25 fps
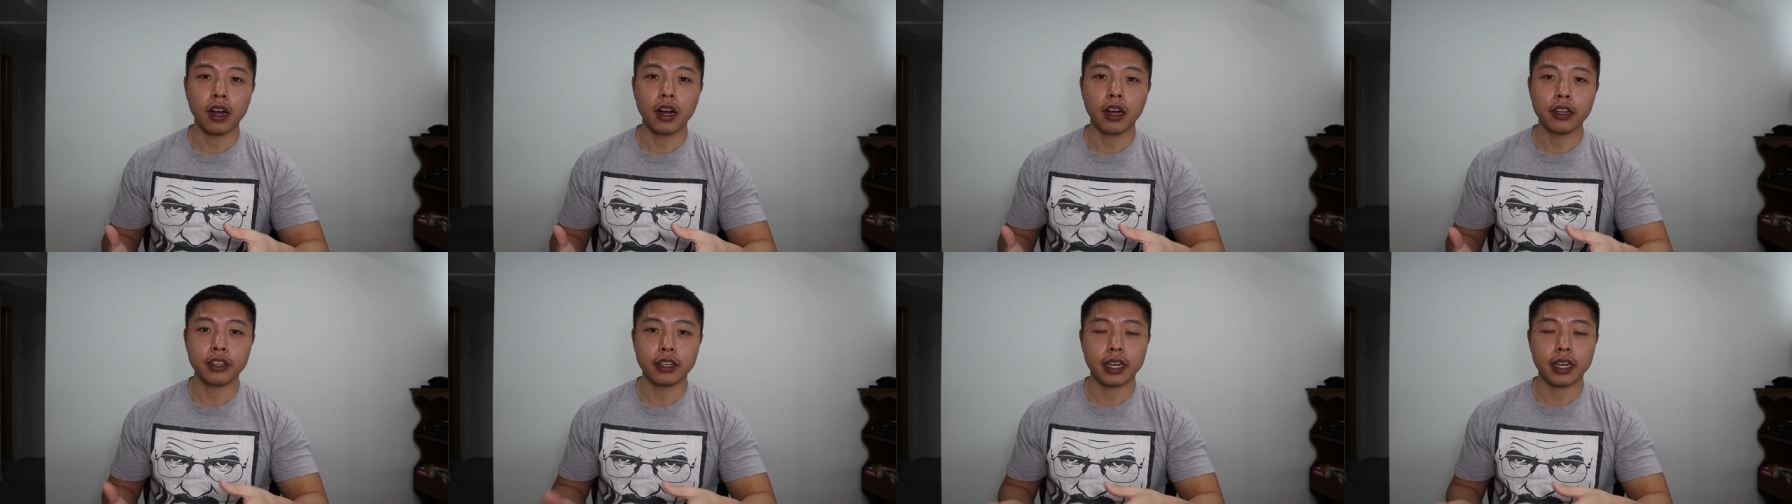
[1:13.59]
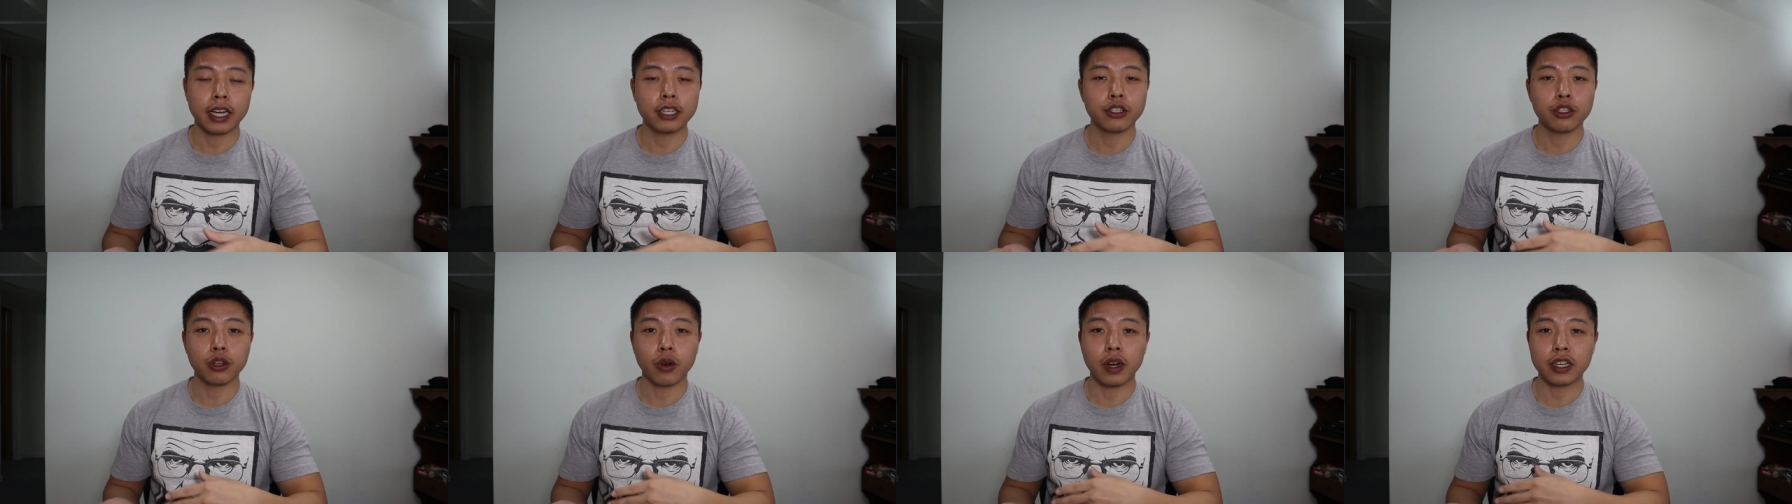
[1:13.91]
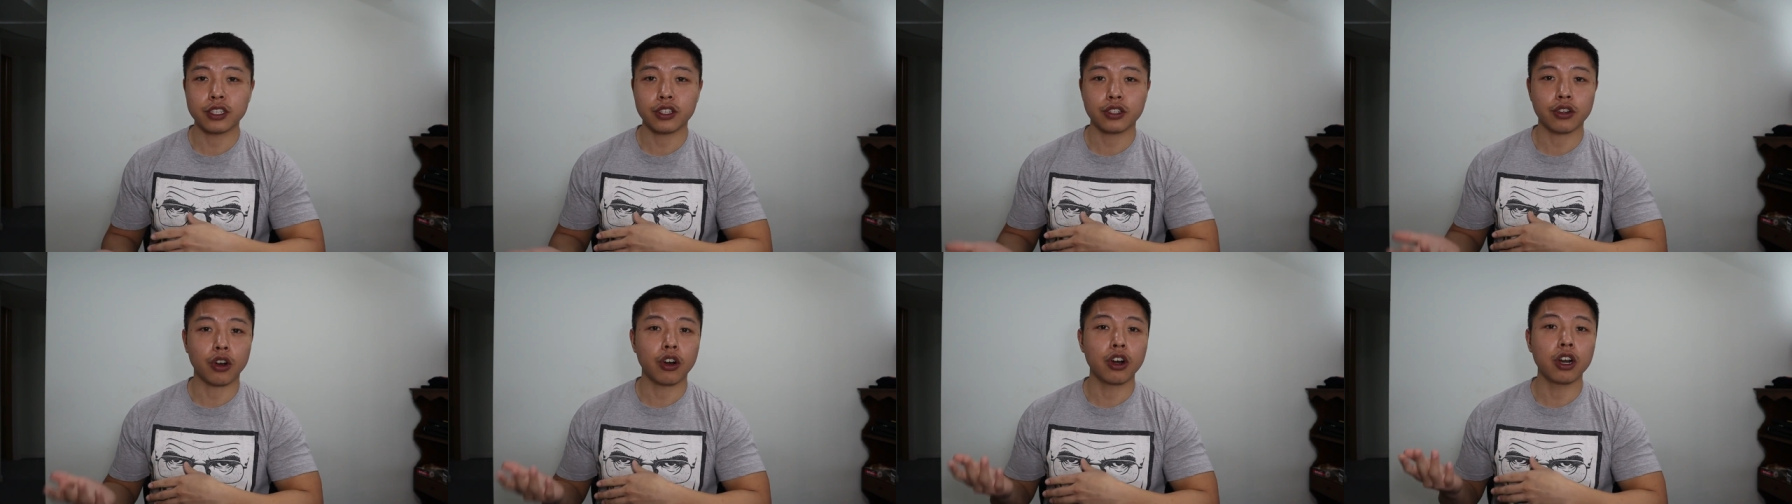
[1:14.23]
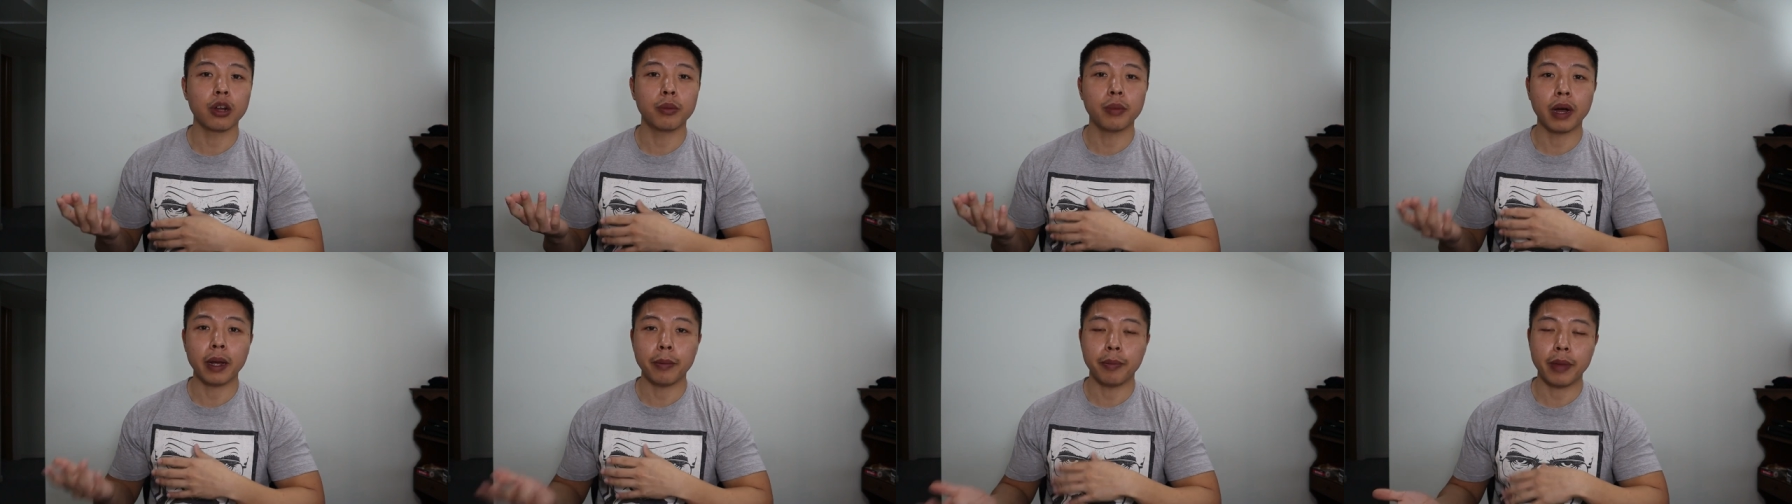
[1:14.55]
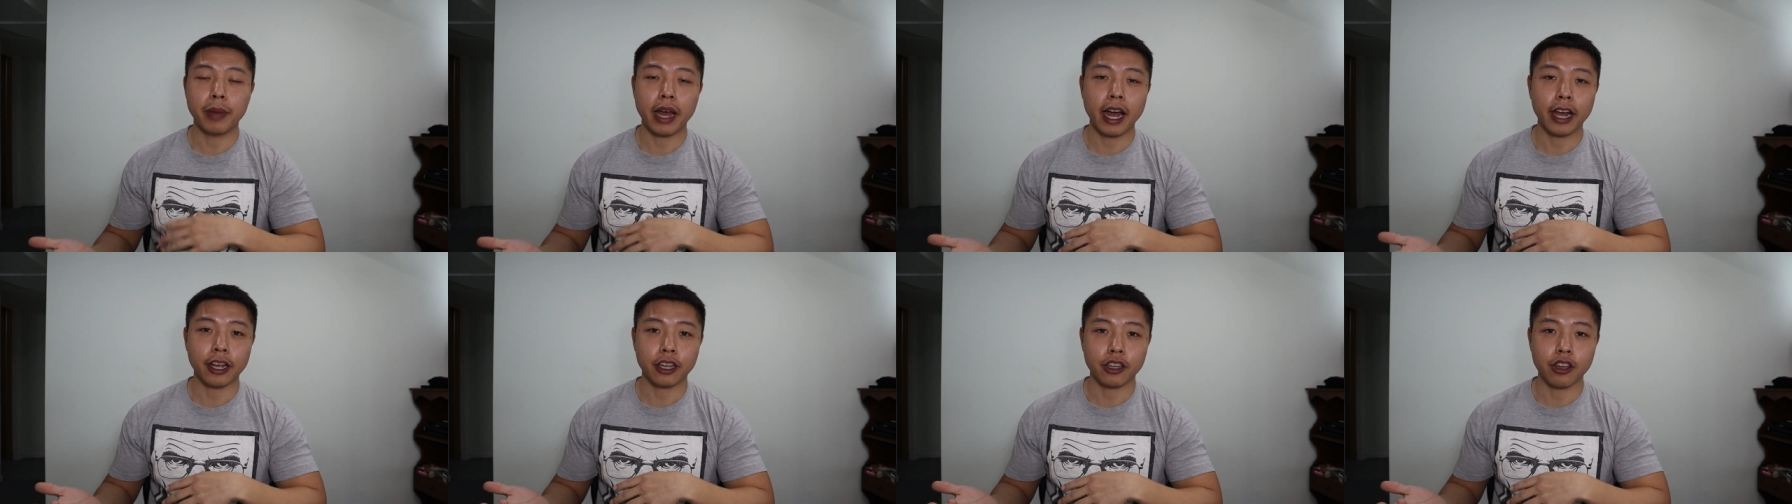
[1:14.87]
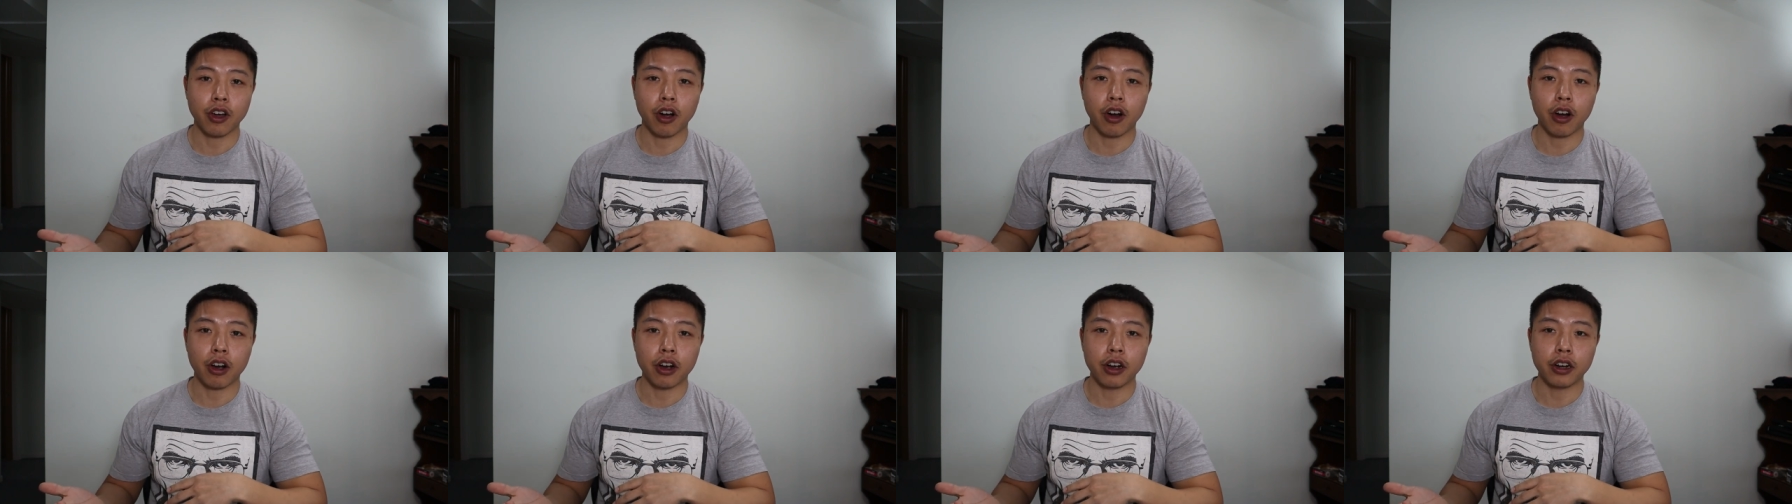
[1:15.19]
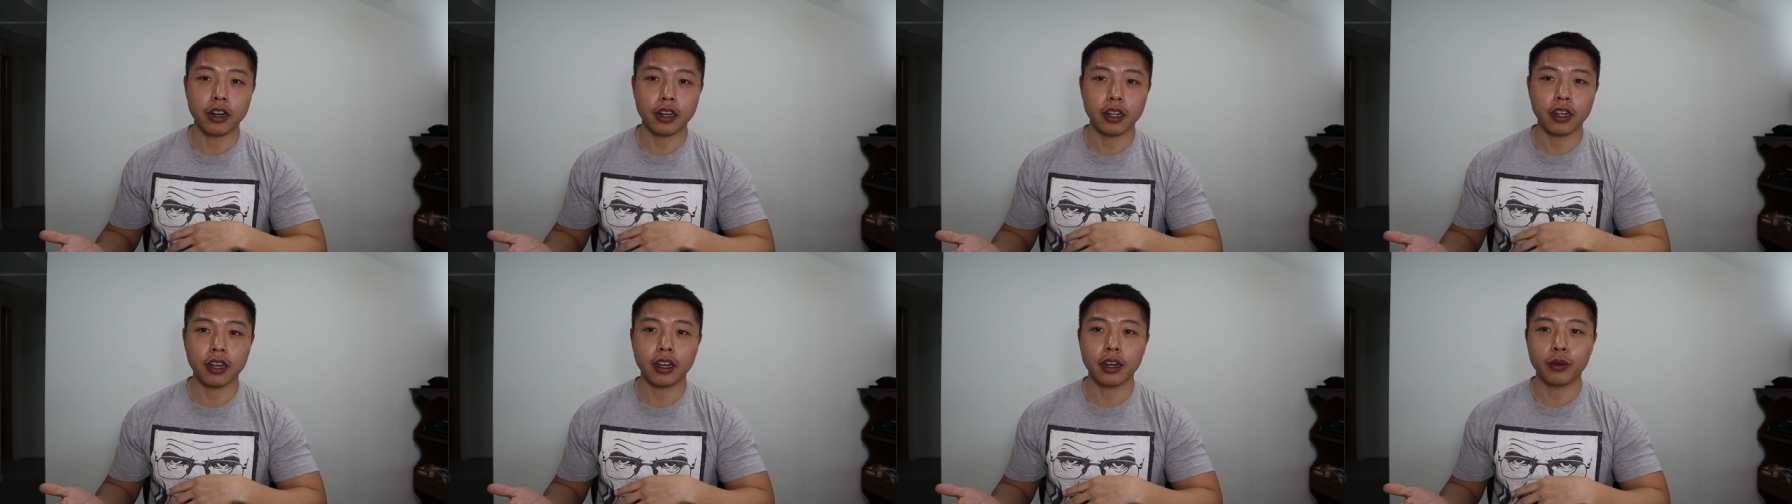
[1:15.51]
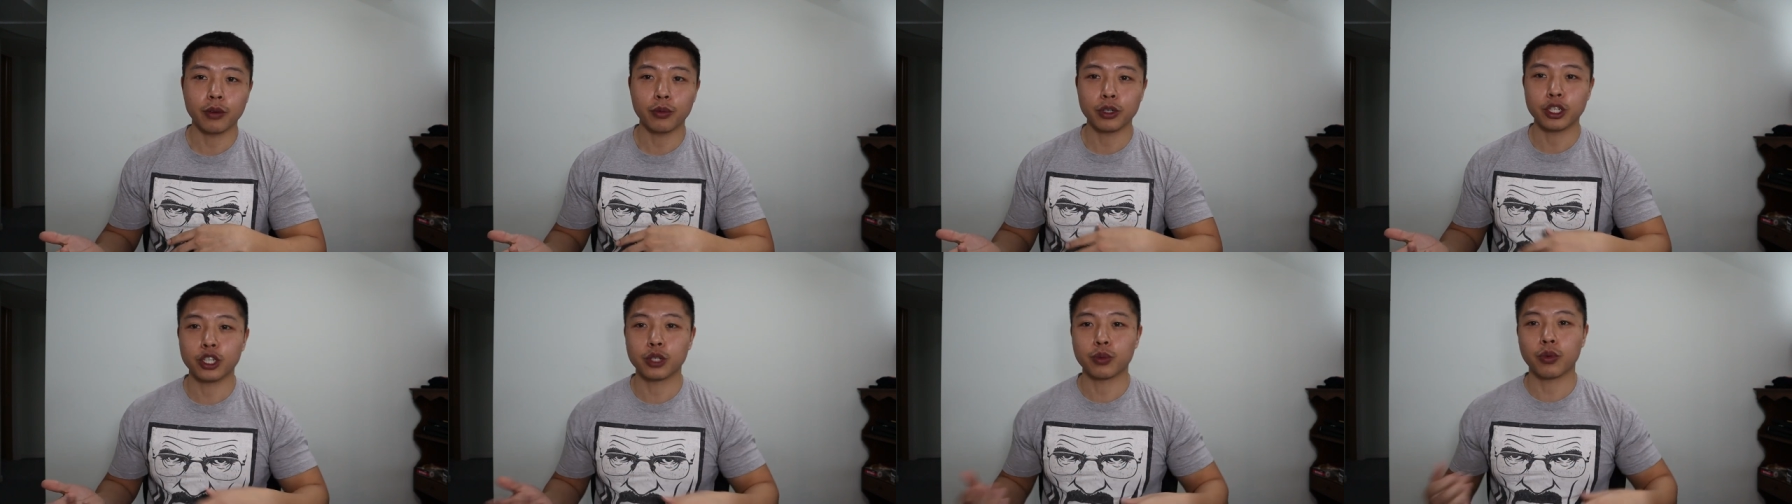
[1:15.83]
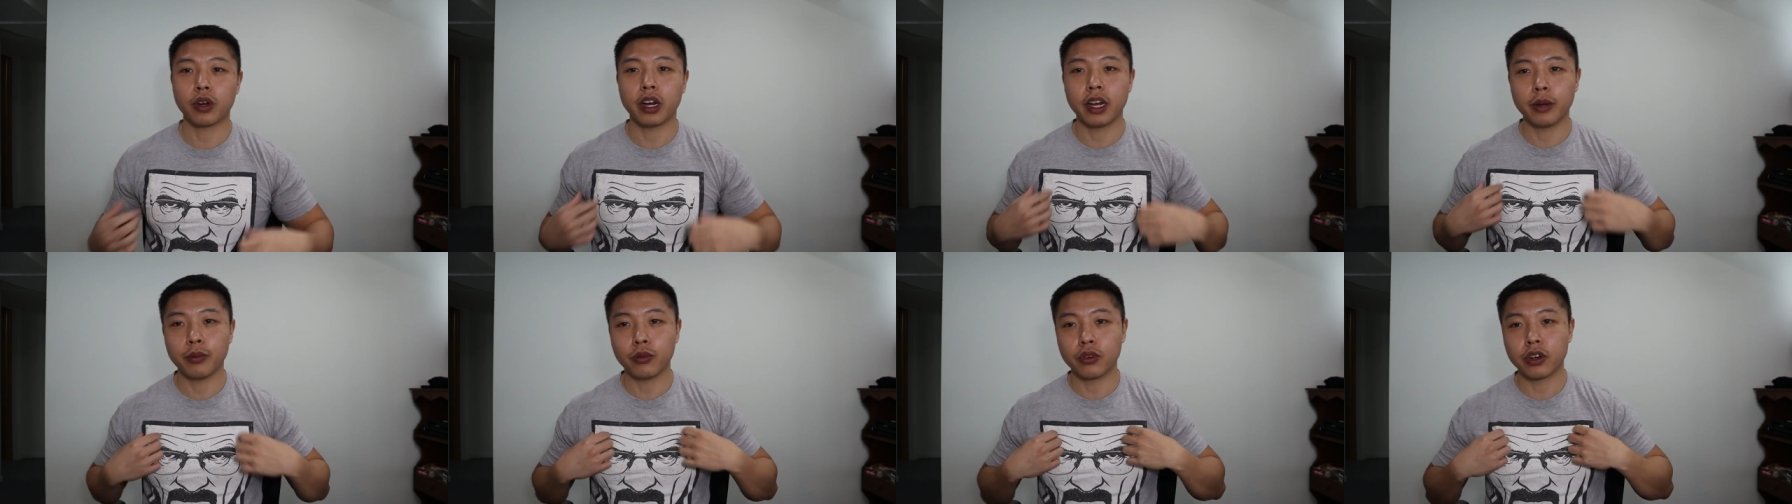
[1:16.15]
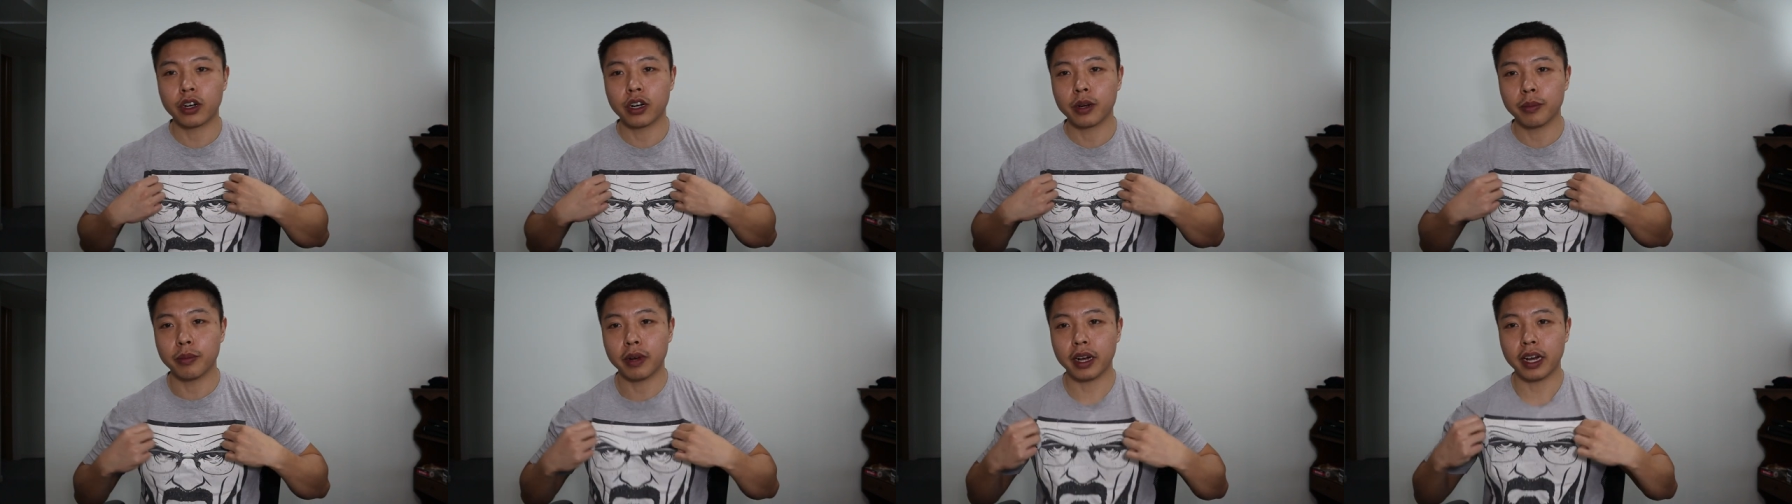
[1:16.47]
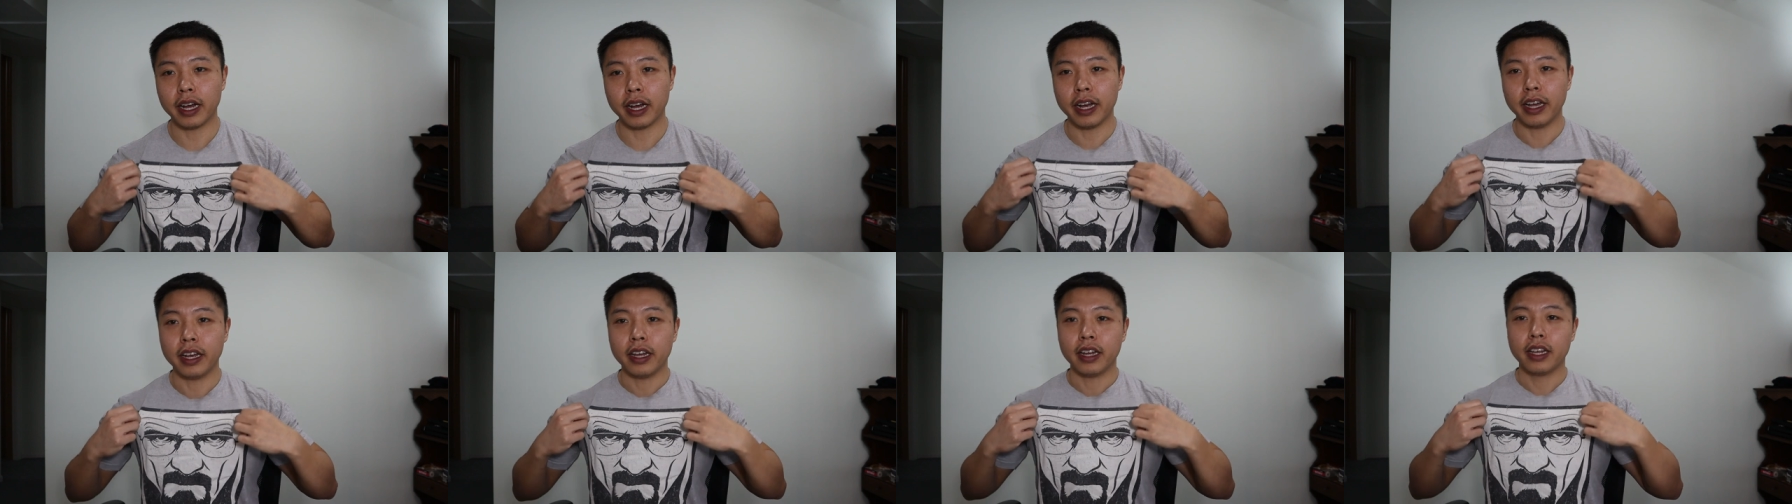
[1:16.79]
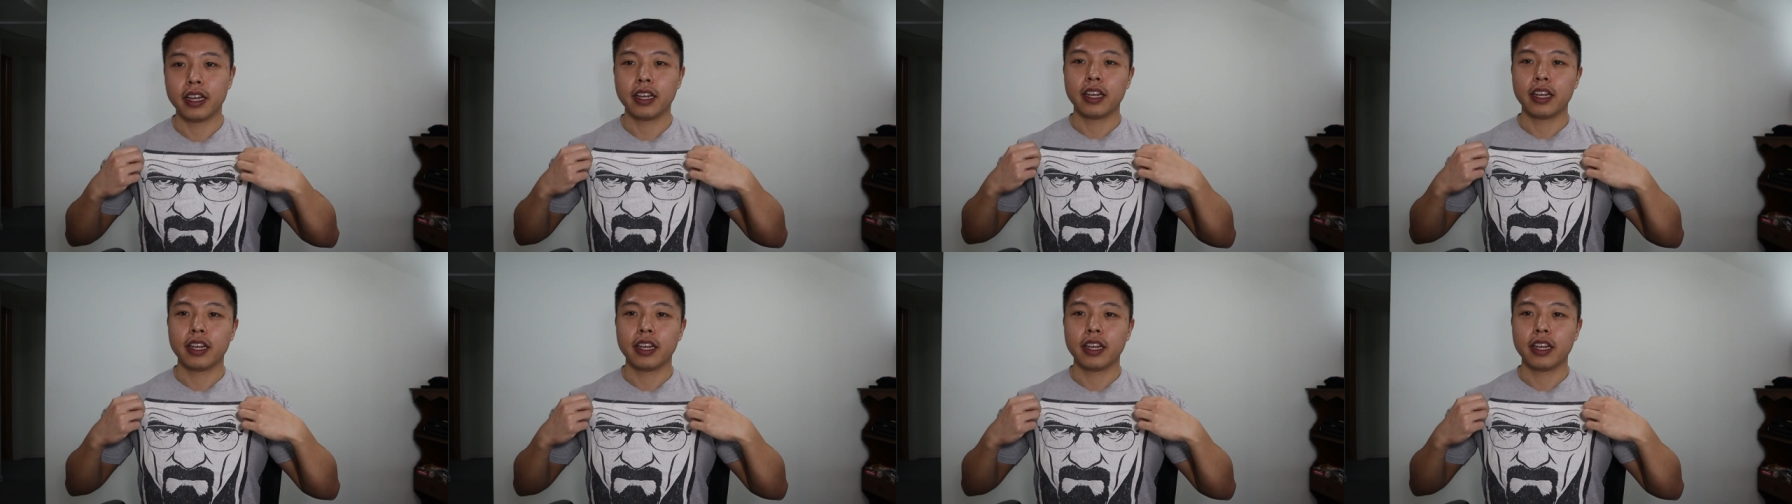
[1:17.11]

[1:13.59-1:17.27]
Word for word: uh, you guys know I started in my backyard, uh, which is why I'm wearing my